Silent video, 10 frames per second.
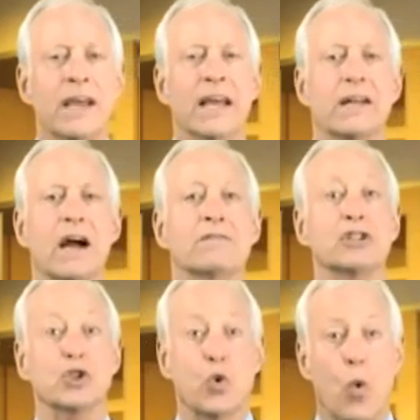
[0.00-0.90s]
it
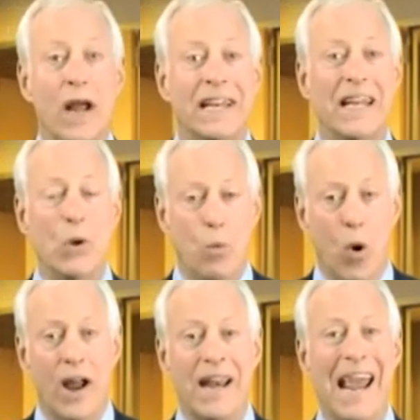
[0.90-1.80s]
covers
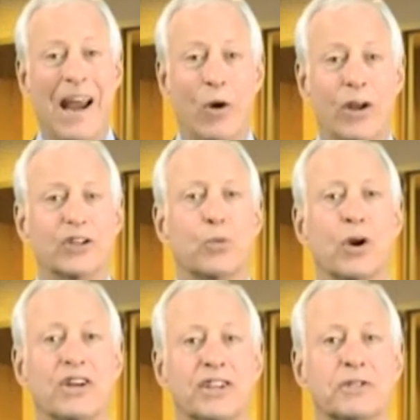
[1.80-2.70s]
21 areas where
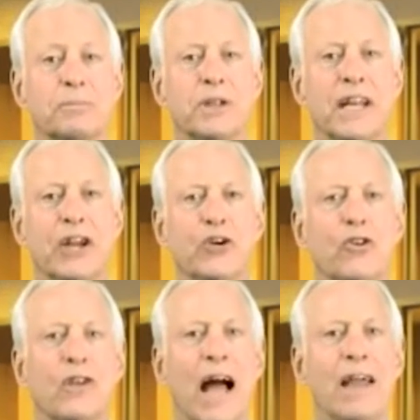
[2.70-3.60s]
discipline in your
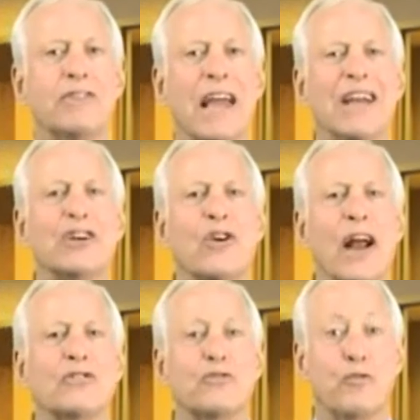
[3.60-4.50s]
life can
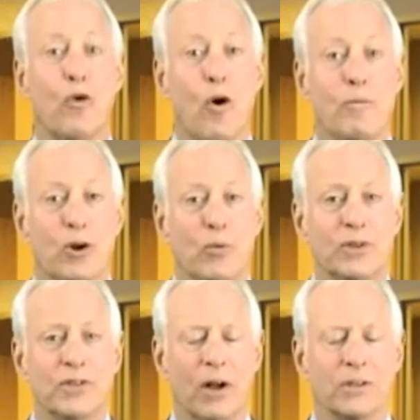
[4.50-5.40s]
transform your
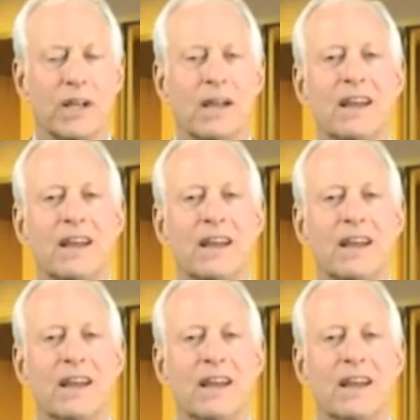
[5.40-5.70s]
results,